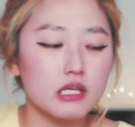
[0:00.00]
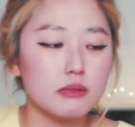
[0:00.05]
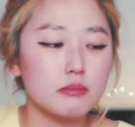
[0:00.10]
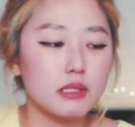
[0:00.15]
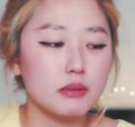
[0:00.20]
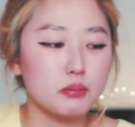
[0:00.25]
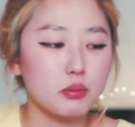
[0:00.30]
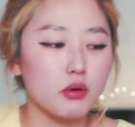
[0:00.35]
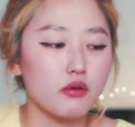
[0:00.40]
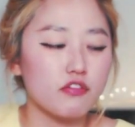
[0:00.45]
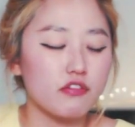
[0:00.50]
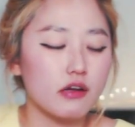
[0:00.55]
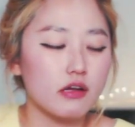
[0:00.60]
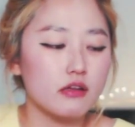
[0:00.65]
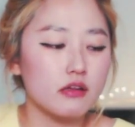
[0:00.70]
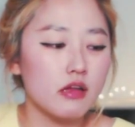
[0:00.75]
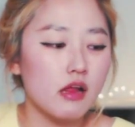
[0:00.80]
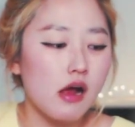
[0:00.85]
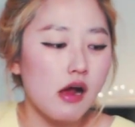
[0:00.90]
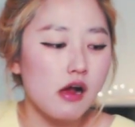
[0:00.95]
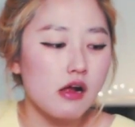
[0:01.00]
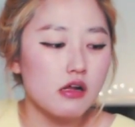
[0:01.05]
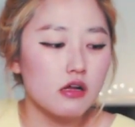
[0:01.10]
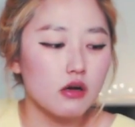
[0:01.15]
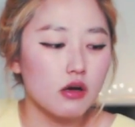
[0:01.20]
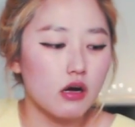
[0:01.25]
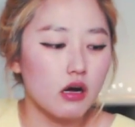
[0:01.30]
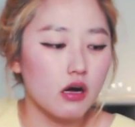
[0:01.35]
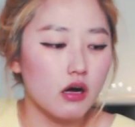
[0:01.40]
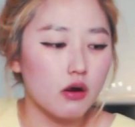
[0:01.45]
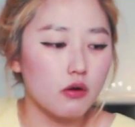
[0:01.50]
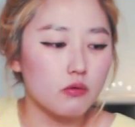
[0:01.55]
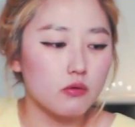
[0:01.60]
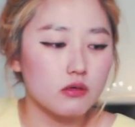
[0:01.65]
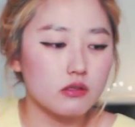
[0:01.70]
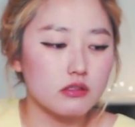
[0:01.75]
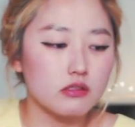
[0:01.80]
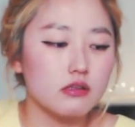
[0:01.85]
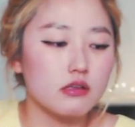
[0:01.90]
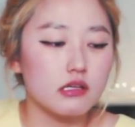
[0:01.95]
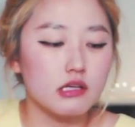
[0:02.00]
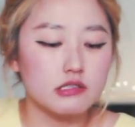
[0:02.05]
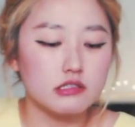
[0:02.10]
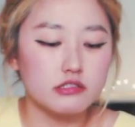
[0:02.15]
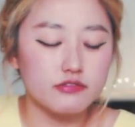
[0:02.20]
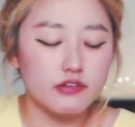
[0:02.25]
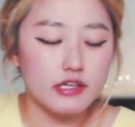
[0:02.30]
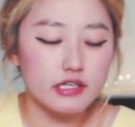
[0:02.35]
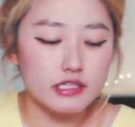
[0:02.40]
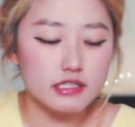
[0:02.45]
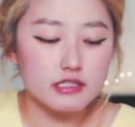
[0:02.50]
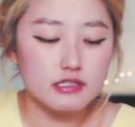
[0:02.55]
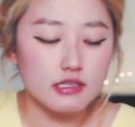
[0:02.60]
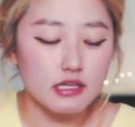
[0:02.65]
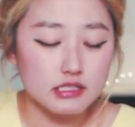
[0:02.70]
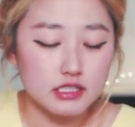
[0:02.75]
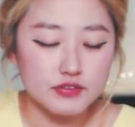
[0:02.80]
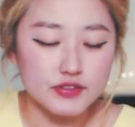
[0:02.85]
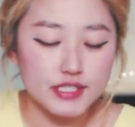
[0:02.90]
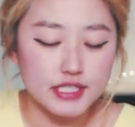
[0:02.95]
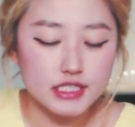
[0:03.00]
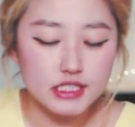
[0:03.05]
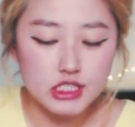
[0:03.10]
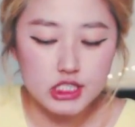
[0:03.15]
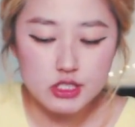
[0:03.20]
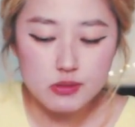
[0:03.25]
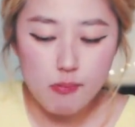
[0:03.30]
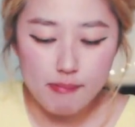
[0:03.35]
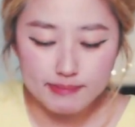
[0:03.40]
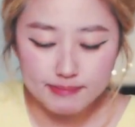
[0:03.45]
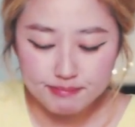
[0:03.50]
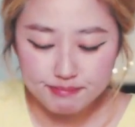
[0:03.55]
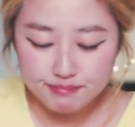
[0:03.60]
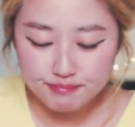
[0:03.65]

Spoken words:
and my boyfriend were in Las Vegas,